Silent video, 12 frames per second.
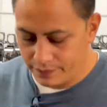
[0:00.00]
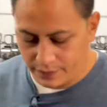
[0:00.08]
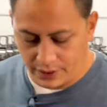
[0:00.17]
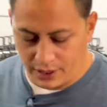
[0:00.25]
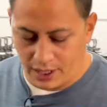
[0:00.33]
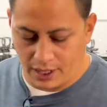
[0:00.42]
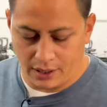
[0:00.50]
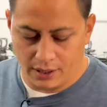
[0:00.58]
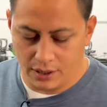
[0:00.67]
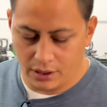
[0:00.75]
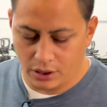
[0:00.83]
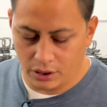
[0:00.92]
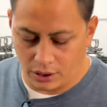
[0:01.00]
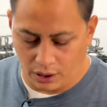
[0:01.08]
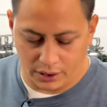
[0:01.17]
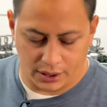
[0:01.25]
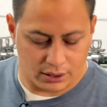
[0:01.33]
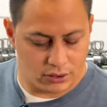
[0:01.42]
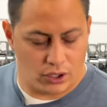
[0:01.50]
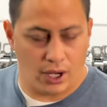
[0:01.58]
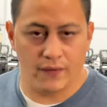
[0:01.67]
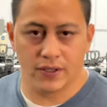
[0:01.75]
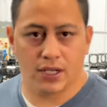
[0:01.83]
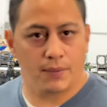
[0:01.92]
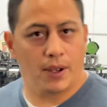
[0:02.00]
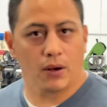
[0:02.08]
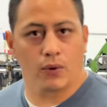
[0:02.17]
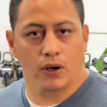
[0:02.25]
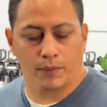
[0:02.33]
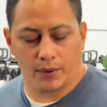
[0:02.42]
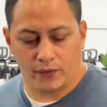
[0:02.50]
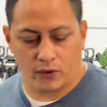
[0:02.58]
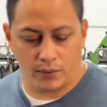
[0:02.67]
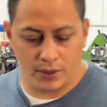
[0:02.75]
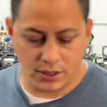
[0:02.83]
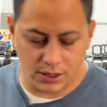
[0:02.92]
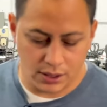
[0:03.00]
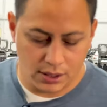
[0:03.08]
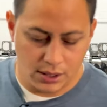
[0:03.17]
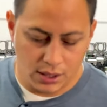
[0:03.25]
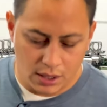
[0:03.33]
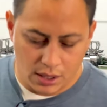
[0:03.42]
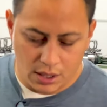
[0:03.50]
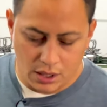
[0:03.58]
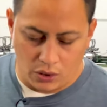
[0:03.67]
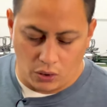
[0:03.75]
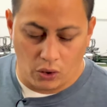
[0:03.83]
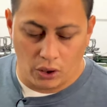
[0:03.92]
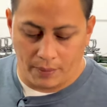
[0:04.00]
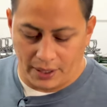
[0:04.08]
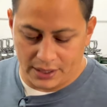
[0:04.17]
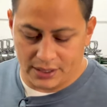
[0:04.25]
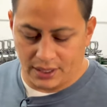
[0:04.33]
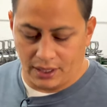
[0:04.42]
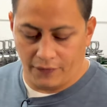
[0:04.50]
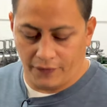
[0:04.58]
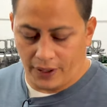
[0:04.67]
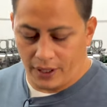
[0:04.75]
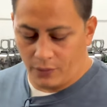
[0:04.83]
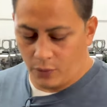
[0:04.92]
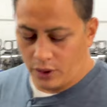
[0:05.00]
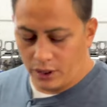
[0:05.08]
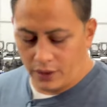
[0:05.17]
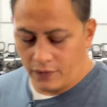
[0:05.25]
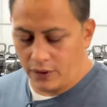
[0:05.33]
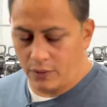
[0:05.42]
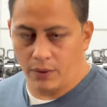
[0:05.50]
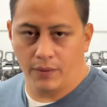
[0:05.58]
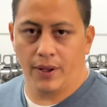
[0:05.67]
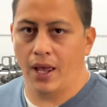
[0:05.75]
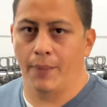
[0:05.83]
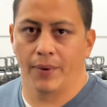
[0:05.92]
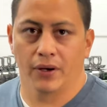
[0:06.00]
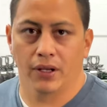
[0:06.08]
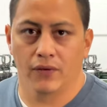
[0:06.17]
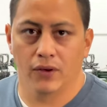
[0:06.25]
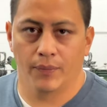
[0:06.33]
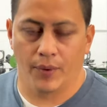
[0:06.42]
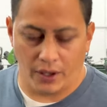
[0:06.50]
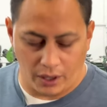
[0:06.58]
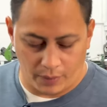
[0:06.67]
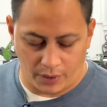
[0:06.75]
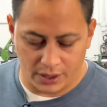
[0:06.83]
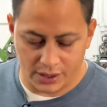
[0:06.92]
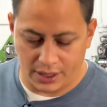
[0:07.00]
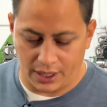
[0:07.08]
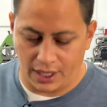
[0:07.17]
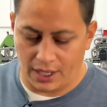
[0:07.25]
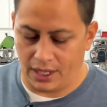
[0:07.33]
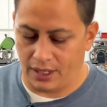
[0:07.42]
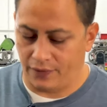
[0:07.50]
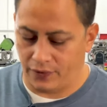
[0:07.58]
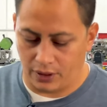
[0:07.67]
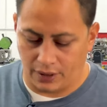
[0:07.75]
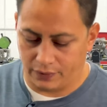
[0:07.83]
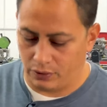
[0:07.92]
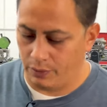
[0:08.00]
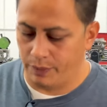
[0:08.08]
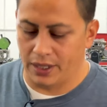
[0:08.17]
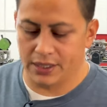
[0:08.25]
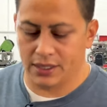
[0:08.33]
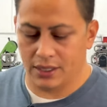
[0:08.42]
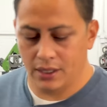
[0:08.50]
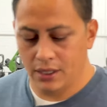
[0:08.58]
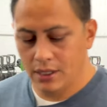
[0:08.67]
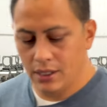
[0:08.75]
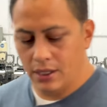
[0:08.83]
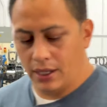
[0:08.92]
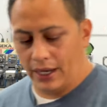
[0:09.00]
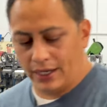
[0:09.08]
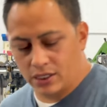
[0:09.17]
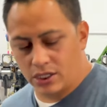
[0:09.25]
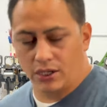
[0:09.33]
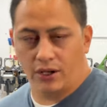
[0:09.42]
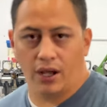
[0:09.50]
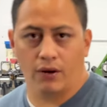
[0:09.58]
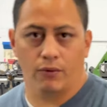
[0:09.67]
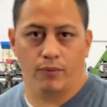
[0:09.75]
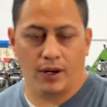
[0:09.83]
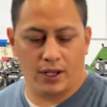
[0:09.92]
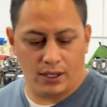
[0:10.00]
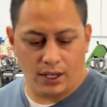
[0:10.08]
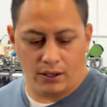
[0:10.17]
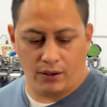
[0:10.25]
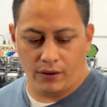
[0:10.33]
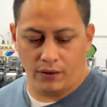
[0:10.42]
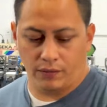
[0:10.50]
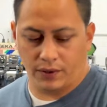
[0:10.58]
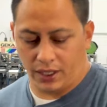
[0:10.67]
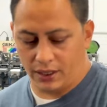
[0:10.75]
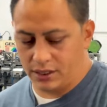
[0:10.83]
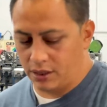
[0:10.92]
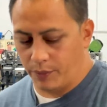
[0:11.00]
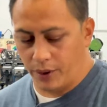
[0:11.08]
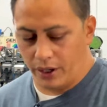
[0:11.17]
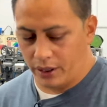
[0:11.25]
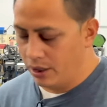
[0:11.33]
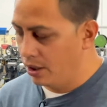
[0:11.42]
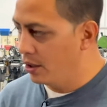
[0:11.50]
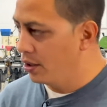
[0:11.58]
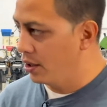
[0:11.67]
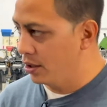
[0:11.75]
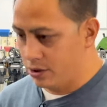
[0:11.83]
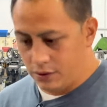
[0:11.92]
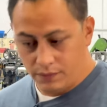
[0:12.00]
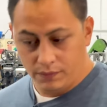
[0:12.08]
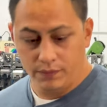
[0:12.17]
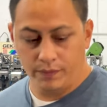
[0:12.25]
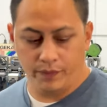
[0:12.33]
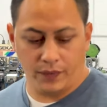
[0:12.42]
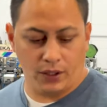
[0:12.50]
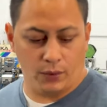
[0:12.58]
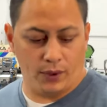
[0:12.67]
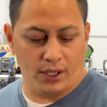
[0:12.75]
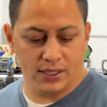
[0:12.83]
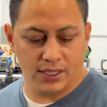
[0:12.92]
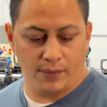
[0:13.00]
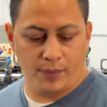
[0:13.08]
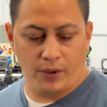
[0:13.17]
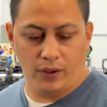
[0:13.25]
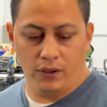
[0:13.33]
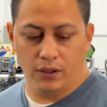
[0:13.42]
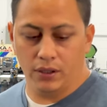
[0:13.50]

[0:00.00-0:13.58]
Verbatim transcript: Again, contact Travis at Backwater Performance or myself and we'll give you we'll be happy to give you the part numbers and if you have to replace it I can tell you how to replace how to take this apart it's really simple